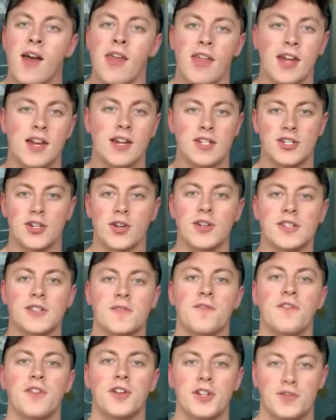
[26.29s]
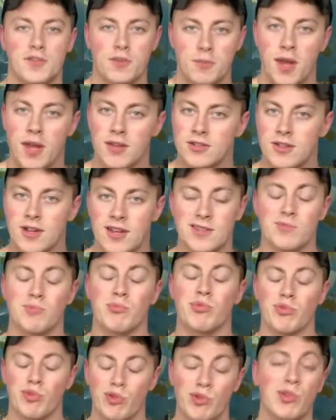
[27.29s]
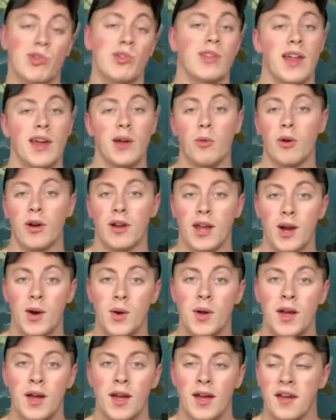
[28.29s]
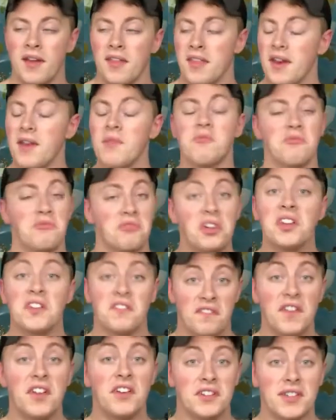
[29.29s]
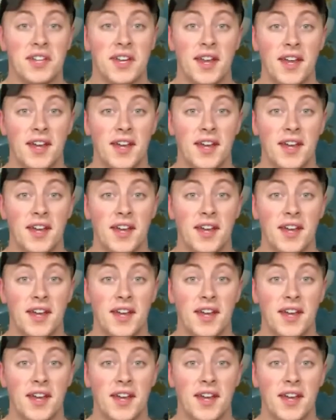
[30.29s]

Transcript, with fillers: and then I'm going to show you some footage from yesterday's brutal leg workout that I'm really feeling